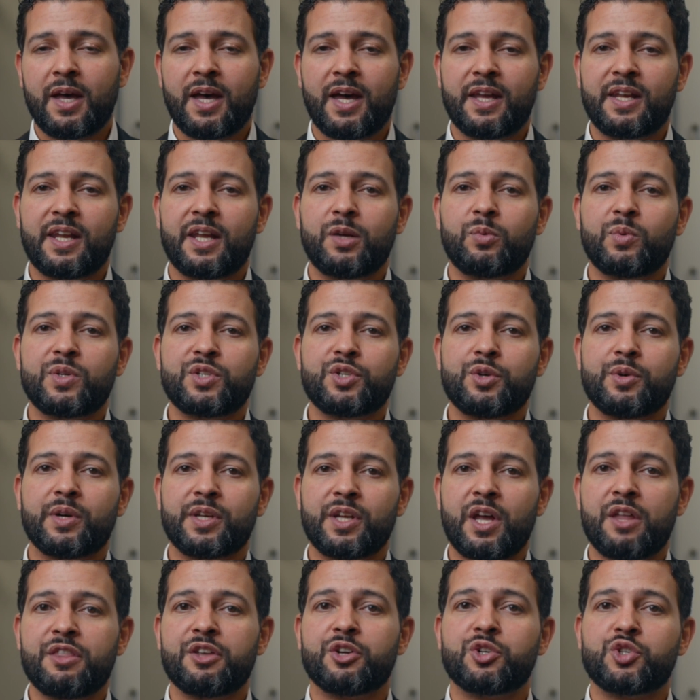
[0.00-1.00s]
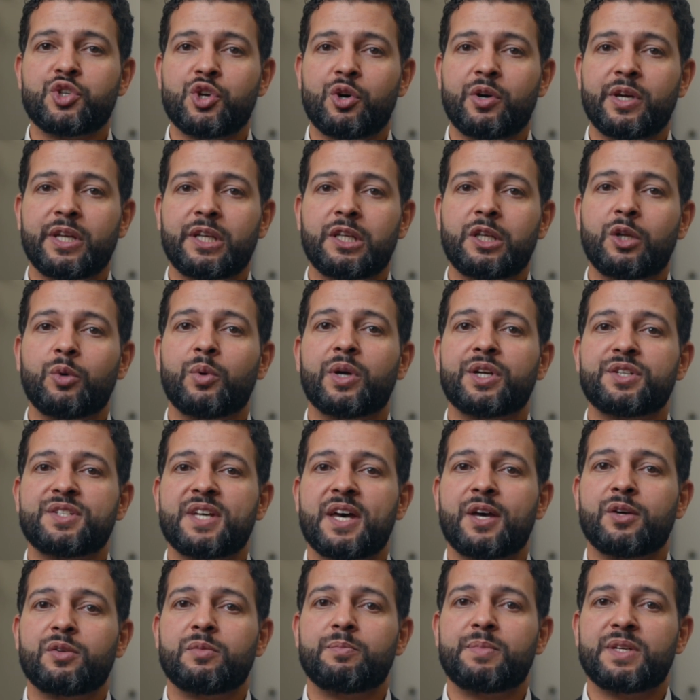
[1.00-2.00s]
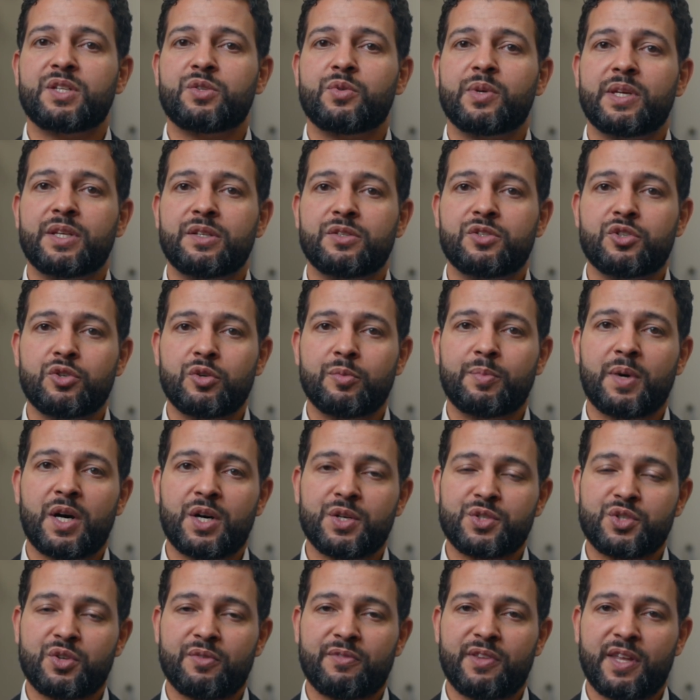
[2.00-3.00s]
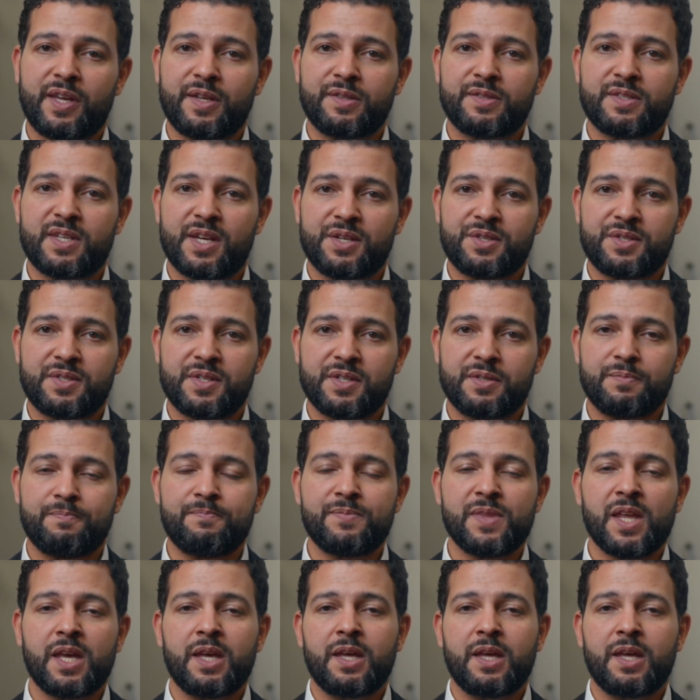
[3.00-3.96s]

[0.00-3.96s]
and then we do another join lower down between 2 parts of the intestine.